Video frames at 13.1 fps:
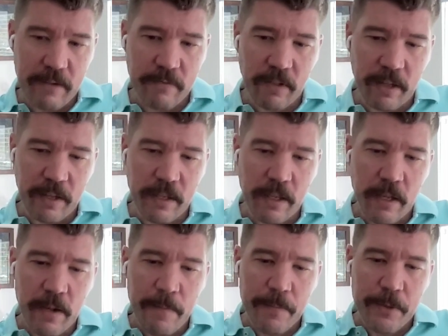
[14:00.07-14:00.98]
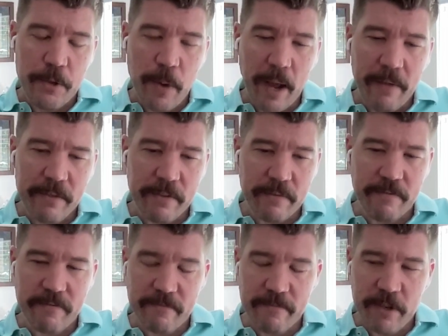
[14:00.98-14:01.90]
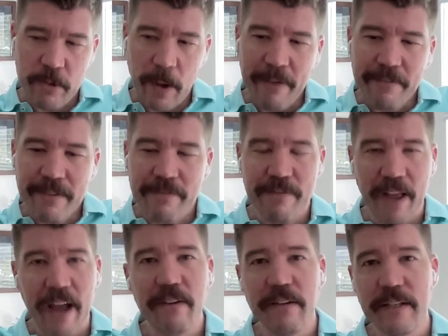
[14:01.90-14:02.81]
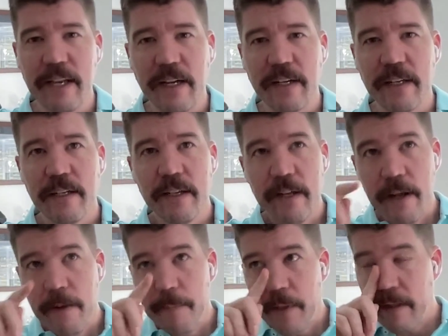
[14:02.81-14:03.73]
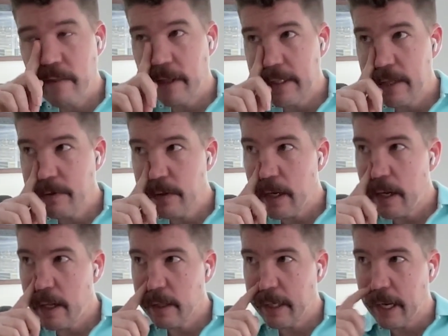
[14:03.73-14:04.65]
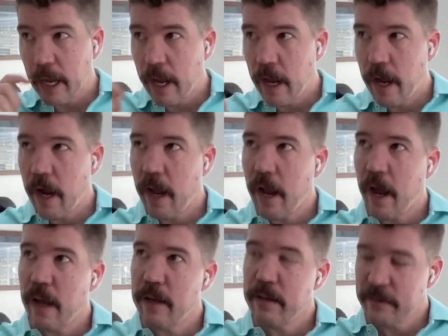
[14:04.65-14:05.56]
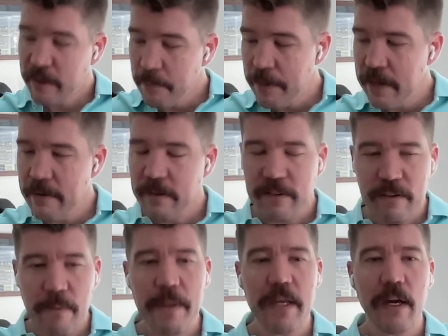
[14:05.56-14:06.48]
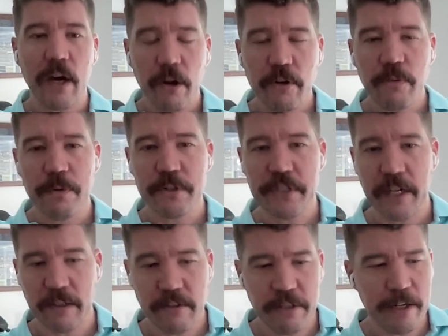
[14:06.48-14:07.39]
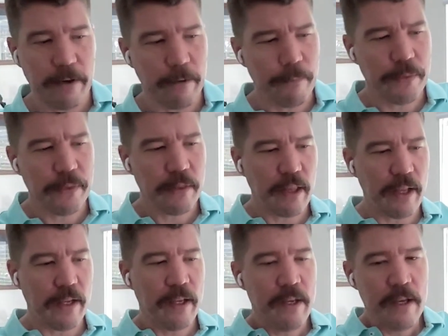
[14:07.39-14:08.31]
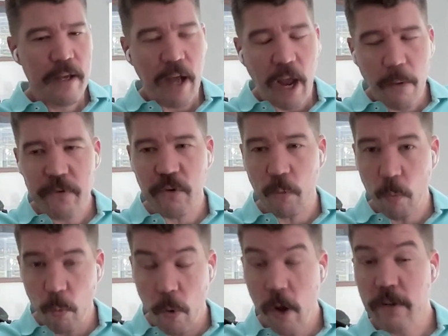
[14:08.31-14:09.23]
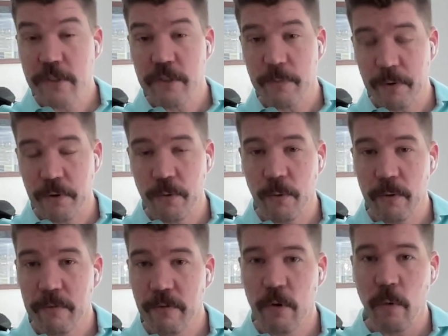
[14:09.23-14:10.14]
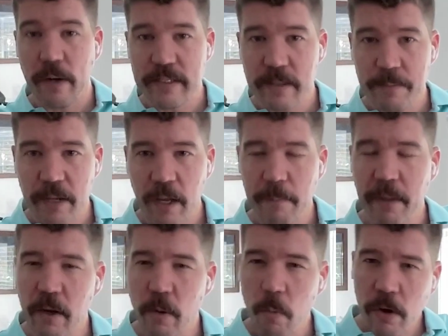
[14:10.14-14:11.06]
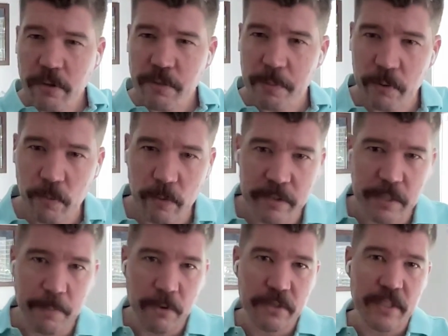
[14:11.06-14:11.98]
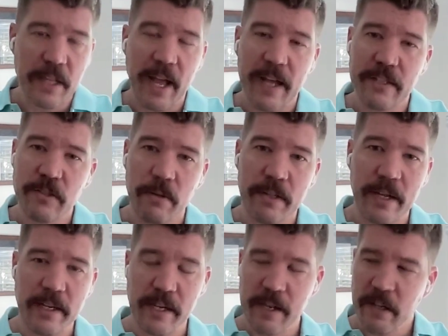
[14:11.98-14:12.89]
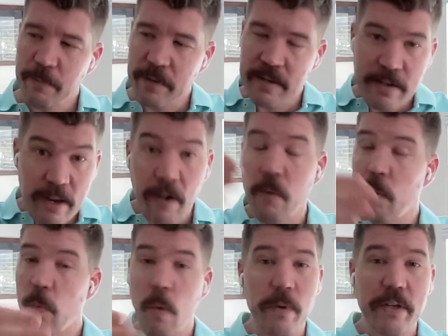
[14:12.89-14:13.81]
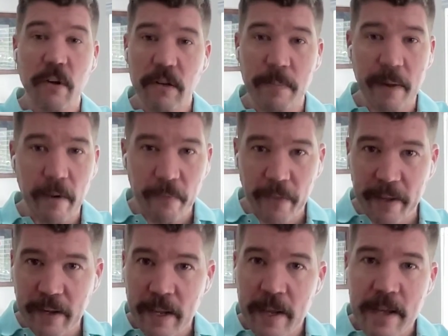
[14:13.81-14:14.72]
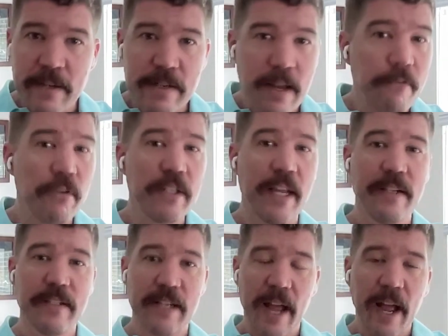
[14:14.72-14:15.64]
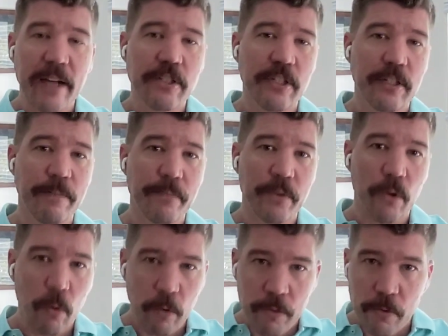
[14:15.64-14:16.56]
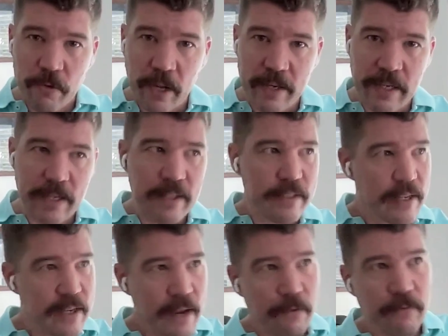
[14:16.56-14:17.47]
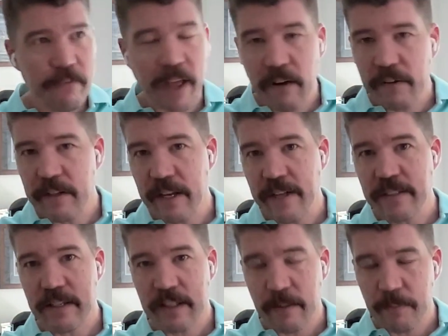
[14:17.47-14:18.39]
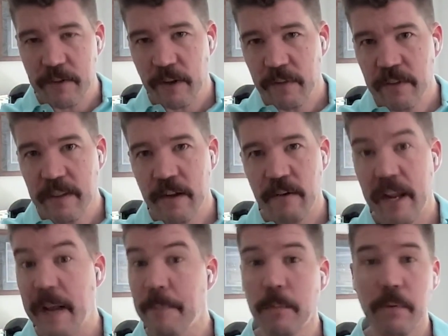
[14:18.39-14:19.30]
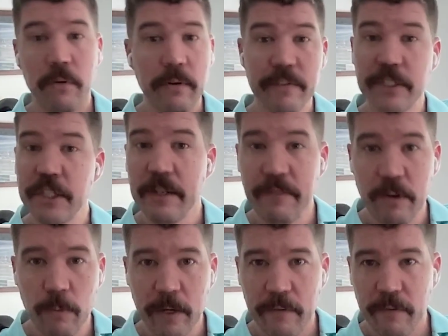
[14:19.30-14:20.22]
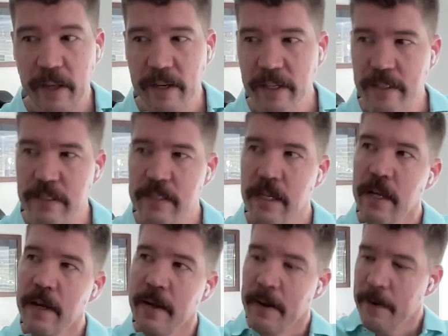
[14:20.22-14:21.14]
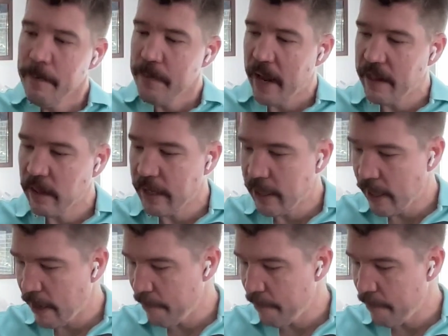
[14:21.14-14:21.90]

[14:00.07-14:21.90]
of like you have to you have to validate it. And like like I, to be 100% clear, like I was a entrepreneur for quite some time. Like a entrepreneur is the person that has all the ideas, but what we talked about, like never takes the action on those ideas and never validates to themselves that they're capable of achieving whatever that is. And like